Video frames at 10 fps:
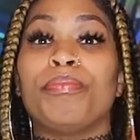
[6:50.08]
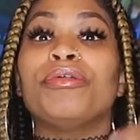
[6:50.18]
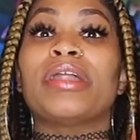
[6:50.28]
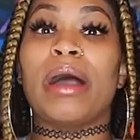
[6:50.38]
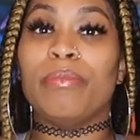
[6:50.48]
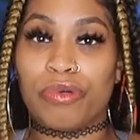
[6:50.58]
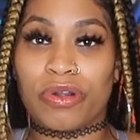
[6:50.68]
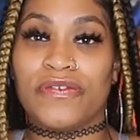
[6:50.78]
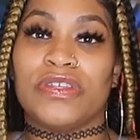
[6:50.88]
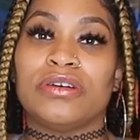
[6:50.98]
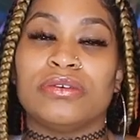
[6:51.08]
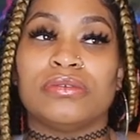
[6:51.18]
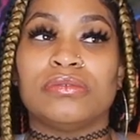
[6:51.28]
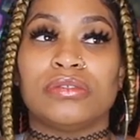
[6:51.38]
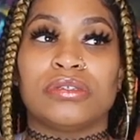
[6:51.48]
put out more of
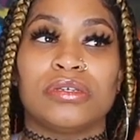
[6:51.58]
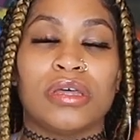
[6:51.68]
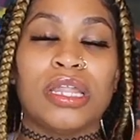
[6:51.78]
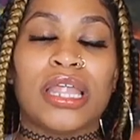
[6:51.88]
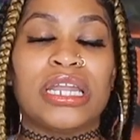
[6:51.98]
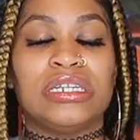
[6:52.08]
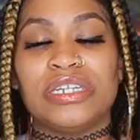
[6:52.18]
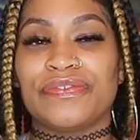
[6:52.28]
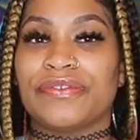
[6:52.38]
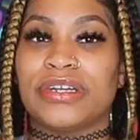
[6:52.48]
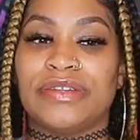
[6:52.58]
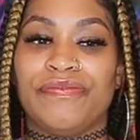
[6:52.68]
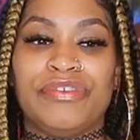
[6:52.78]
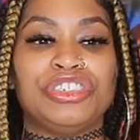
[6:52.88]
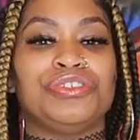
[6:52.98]
those, a lot of
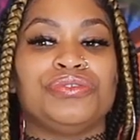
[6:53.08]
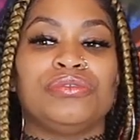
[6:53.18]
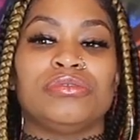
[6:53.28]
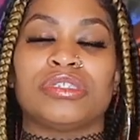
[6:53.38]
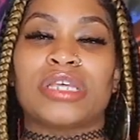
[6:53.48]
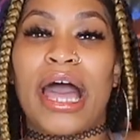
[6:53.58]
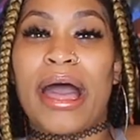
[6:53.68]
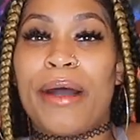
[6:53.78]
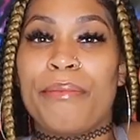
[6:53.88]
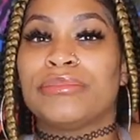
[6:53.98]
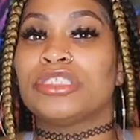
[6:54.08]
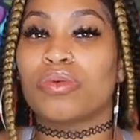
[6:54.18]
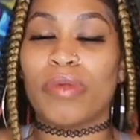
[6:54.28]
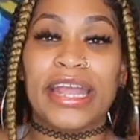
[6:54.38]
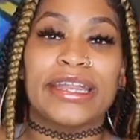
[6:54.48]
different visuals.
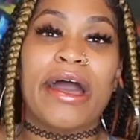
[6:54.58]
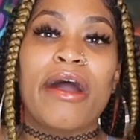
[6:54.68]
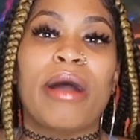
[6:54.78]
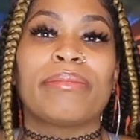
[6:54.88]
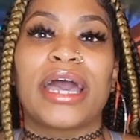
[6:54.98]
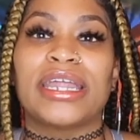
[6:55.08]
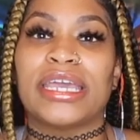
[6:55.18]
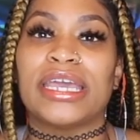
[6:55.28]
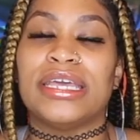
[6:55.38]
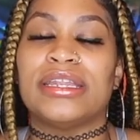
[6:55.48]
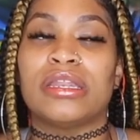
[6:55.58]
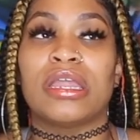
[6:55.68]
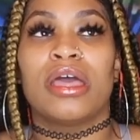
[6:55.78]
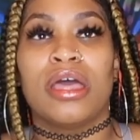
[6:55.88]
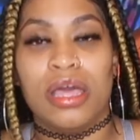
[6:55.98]
So right now I'm kind of
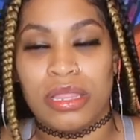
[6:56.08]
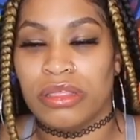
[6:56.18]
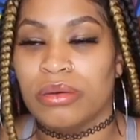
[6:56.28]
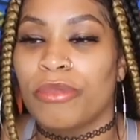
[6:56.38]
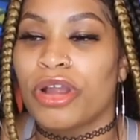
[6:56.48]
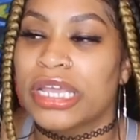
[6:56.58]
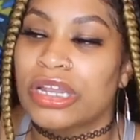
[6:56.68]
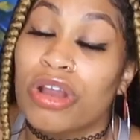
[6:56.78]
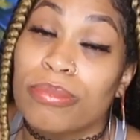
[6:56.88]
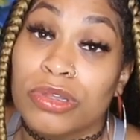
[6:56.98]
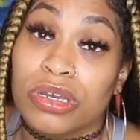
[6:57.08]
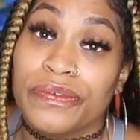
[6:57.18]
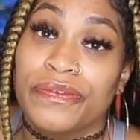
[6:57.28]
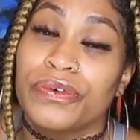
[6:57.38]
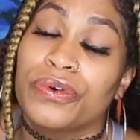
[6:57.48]
in the market, or I'm
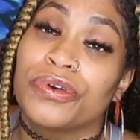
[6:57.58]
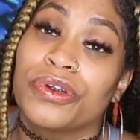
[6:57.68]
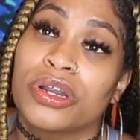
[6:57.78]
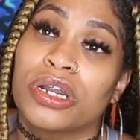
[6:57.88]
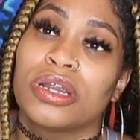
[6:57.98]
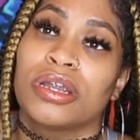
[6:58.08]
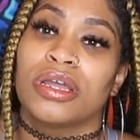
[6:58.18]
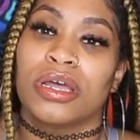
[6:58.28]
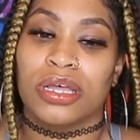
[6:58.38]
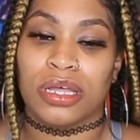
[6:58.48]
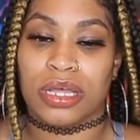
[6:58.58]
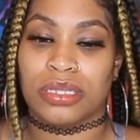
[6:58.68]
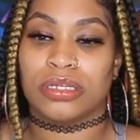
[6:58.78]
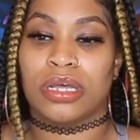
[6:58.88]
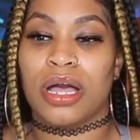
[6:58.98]
looking for
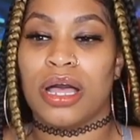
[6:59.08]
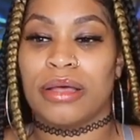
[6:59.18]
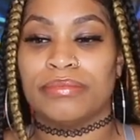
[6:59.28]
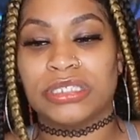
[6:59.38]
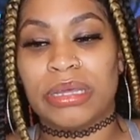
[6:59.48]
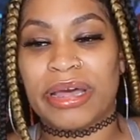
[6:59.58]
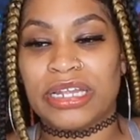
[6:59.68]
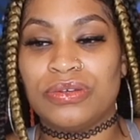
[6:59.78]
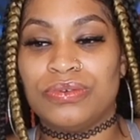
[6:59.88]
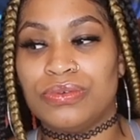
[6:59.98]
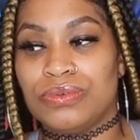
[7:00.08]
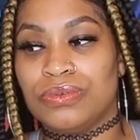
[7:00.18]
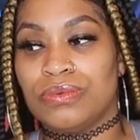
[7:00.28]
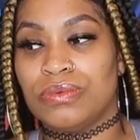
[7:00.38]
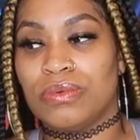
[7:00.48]
somebody
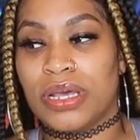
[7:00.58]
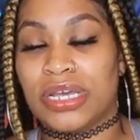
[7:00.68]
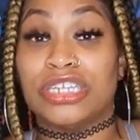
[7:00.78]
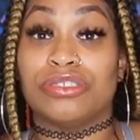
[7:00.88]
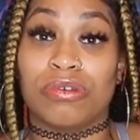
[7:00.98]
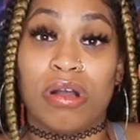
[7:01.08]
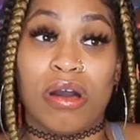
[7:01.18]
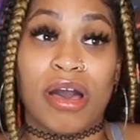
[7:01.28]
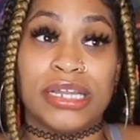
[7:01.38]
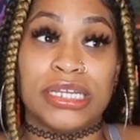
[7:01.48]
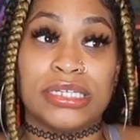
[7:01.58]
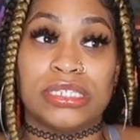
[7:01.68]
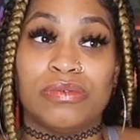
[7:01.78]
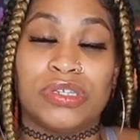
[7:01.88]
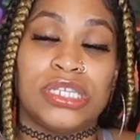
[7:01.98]
who can draw. I need
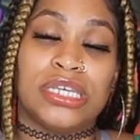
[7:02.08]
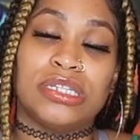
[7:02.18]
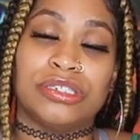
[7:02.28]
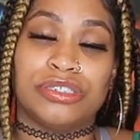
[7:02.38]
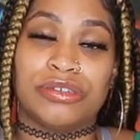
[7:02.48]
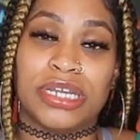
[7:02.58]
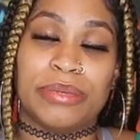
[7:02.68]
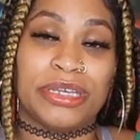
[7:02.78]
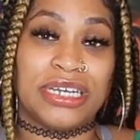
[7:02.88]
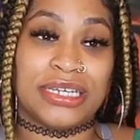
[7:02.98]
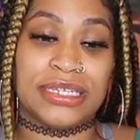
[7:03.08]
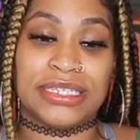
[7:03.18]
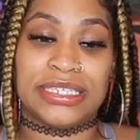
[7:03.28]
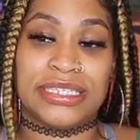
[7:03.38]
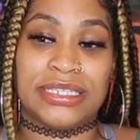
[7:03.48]
someone to illustrate
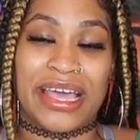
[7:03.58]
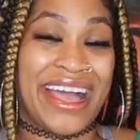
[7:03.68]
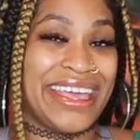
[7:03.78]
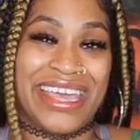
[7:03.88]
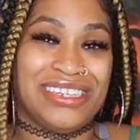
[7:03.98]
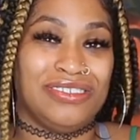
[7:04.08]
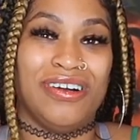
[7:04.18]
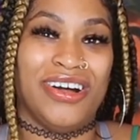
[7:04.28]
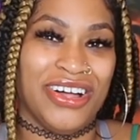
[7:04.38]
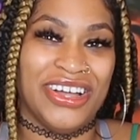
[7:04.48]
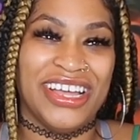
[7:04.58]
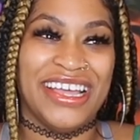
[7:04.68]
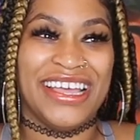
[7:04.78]
because I can't draw.